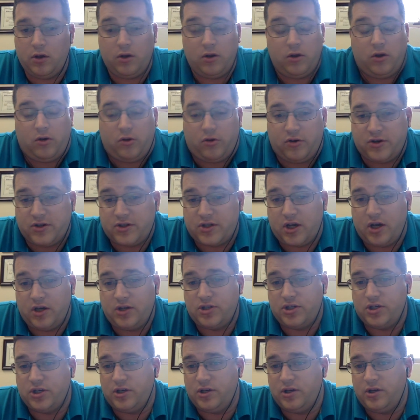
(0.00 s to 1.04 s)
your
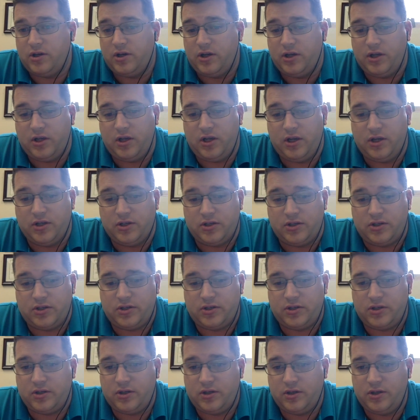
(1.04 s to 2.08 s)
discussion
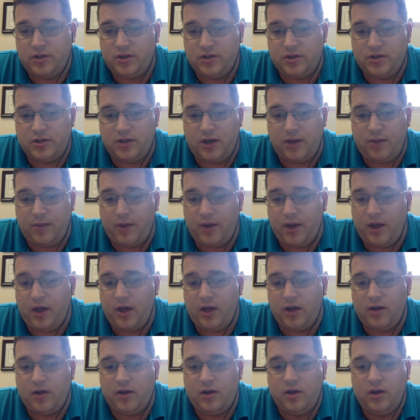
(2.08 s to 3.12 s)
is is not
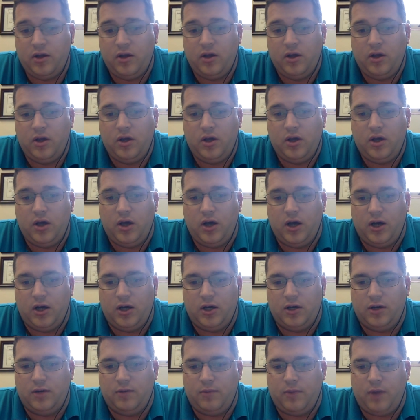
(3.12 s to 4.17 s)
bad.
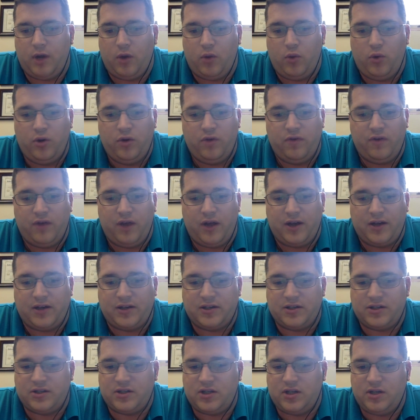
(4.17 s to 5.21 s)
Um, I would have liked
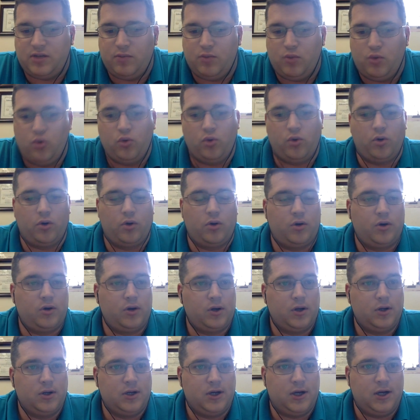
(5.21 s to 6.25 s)
to see more
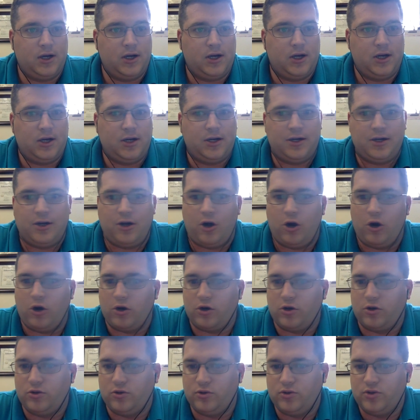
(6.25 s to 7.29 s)
uh,
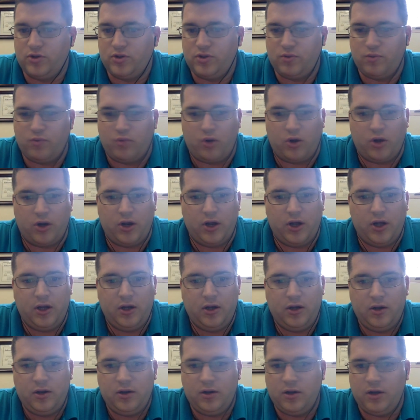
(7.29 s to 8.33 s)
articles brought
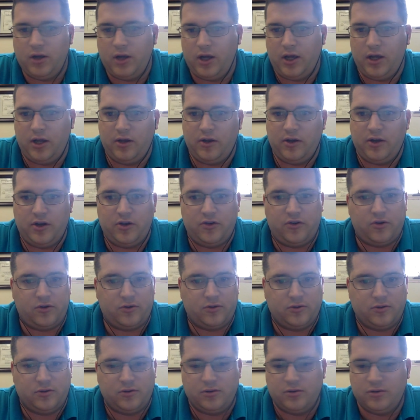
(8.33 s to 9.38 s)
in and
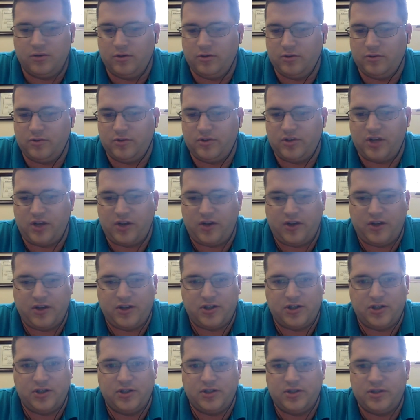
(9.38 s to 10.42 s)
internal
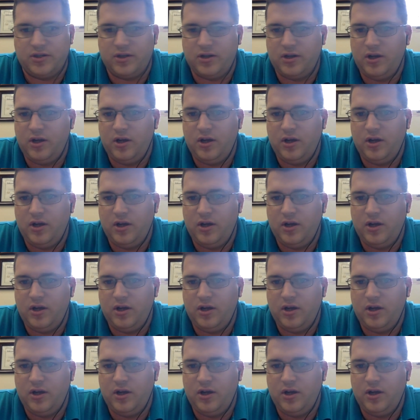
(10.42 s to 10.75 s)
citations.